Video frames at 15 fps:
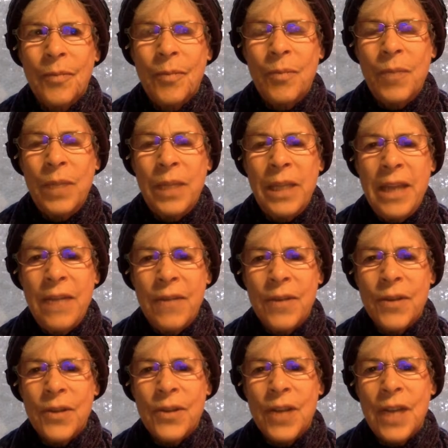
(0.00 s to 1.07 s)

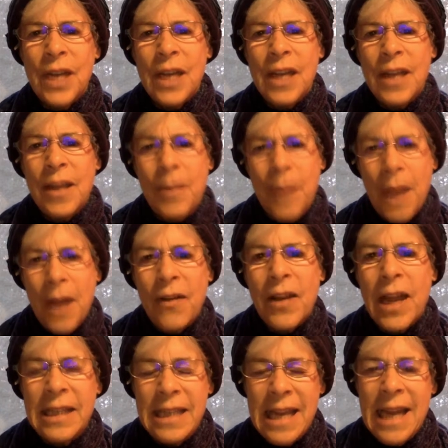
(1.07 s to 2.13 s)
believers that
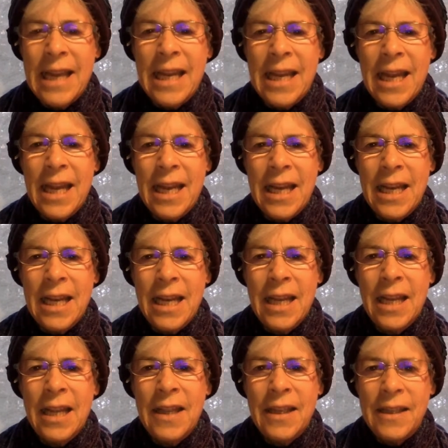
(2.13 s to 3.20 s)
Baha'u'lláh dedicated
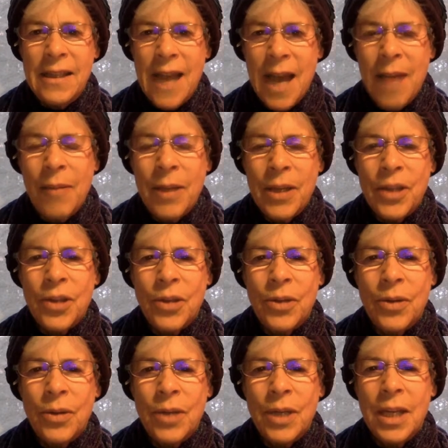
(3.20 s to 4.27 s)
this tablet
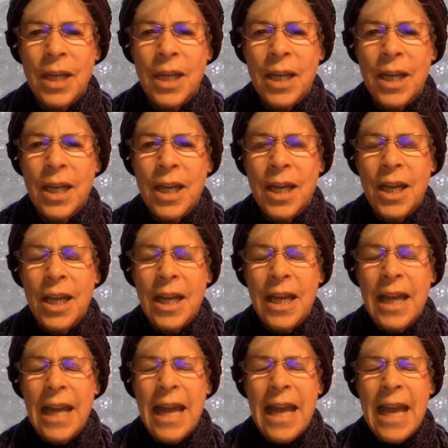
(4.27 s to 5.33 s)
to,
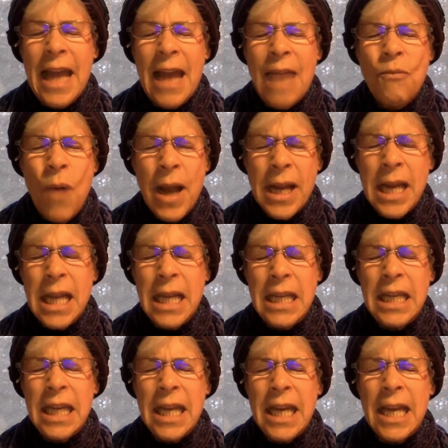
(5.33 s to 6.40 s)
and what he
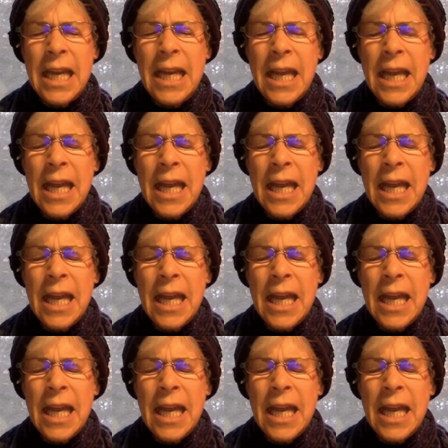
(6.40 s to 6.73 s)
did